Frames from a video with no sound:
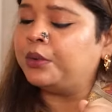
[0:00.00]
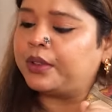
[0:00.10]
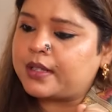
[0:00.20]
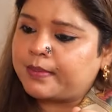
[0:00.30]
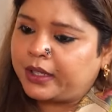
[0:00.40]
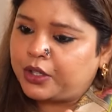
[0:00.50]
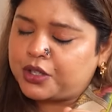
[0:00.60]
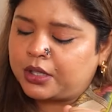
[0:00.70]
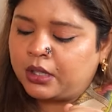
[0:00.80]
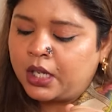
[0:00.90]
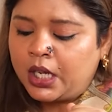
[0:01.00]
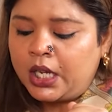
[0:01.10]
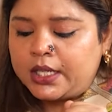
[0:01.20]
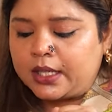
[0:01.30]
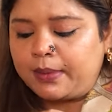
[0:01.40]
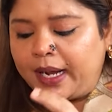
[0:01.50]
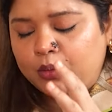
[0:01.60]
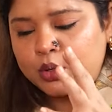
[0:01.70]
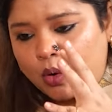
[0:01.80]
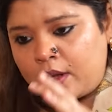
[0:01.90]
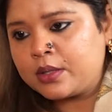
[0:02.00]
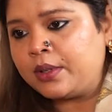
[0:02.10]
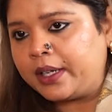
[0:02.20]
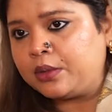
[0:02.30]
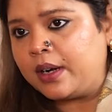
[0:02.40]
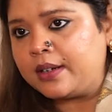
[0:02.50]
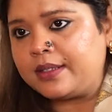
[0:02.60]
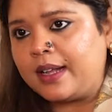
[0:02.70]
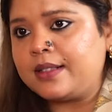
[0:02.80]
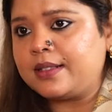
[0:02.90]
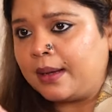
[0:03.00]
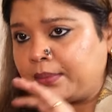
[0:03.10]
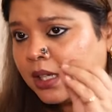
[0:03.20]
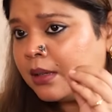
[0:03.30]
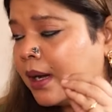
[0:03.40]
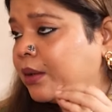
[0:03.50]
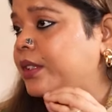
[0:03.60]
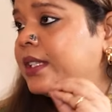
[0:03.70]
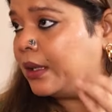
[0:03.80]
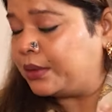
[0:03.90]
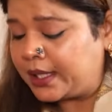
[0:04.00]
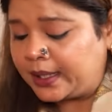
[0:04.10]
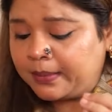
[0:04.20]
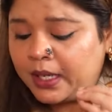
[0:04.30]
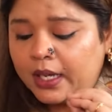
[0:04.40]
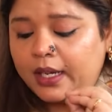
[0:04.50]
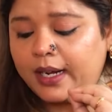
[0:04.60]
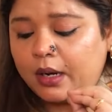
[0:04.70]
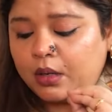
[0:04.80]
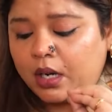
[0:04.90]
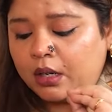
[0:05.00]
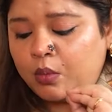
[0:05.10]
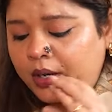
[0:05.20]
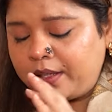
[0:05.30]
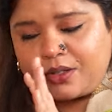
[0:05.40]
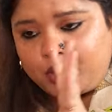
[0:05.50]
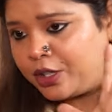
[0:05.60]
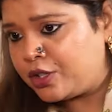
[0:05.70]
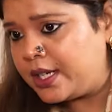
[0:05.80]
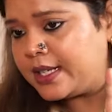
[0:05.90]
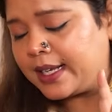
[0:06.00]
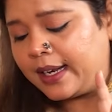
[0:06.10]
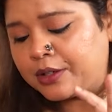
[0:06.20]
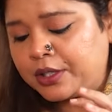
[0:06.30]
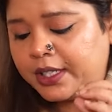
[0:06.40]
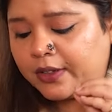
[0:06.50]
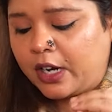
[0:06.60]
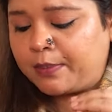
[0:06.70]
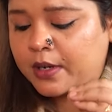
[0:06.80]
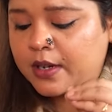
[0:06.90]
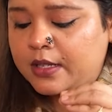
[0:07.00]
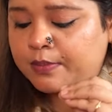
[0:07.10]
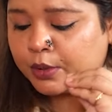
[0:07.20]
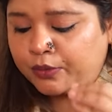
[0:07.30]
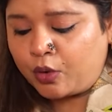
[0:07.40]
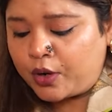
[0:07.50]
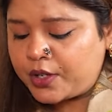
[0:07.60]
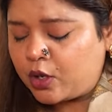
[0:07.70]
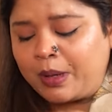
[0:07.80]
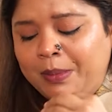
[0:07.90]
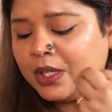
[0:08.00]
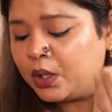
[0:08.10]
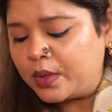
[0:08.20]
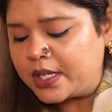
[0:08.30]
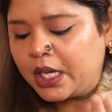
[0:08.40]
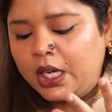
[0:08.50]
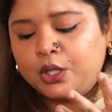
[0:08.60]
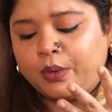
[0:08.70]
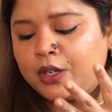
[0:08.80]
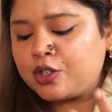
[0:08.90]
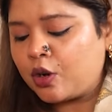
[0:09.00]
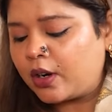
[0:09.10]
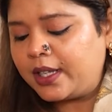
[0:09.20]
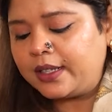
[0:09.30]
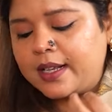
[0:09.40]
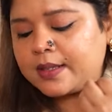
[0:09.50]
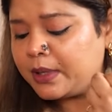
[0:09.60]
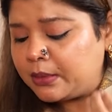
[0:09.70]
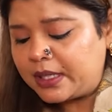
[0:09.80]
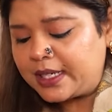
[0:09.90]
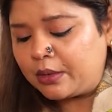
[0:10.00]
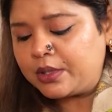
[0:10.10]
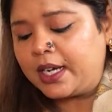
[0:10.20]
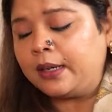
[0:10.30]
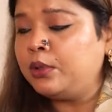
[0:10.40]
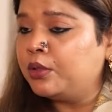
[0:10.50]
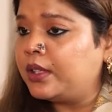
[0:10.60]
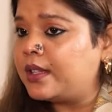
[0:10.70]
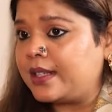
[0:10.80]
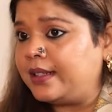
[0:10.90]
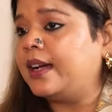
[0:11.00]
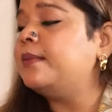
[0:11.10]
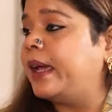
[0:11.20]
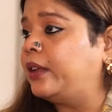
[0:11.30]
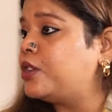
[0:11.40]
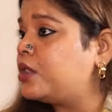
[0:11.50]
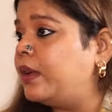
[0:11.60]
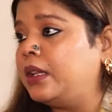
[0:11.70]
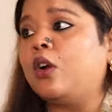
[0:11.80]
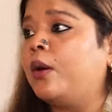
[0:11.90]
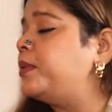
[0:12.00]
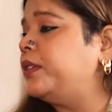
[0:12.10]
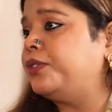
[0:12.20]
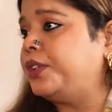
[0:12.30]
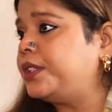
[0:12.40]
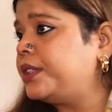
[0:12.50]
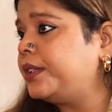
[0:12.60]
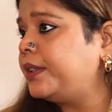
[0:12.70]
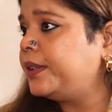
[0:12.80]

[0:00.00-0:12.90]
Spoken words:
we're doing this migration, Tim, I would also like to understand something about the downtime. Now, what strategies can actually developers put forth or maybe use to ensure that there's minimal downtime during this entire migration when they're opting for it?